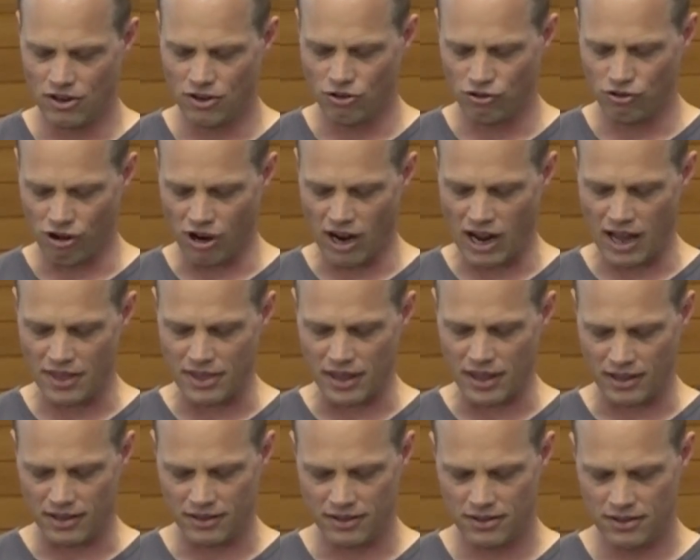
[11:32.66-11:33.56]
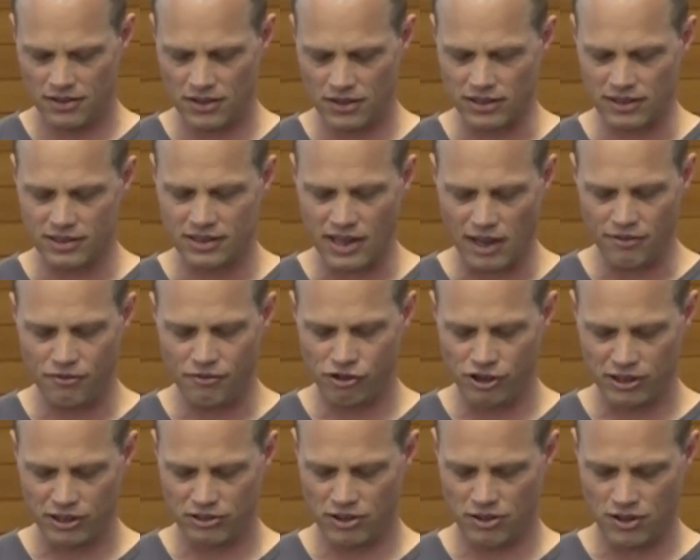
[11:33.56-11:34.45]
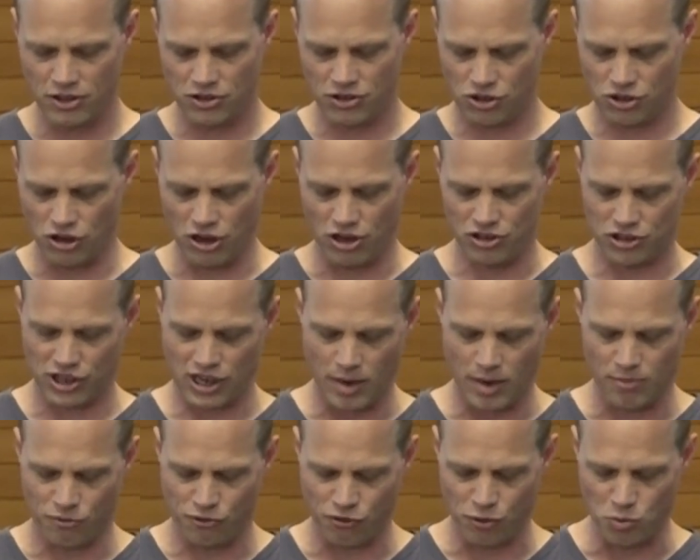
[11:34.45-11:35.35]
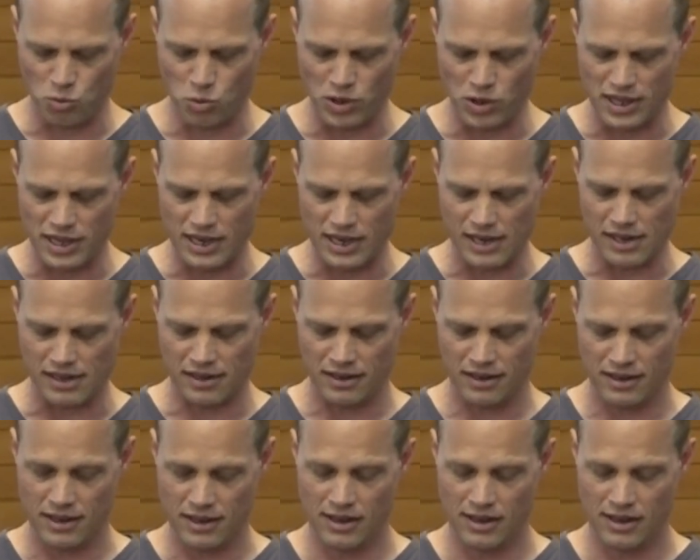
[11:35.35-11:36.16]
rather the sufferings of the church come from within,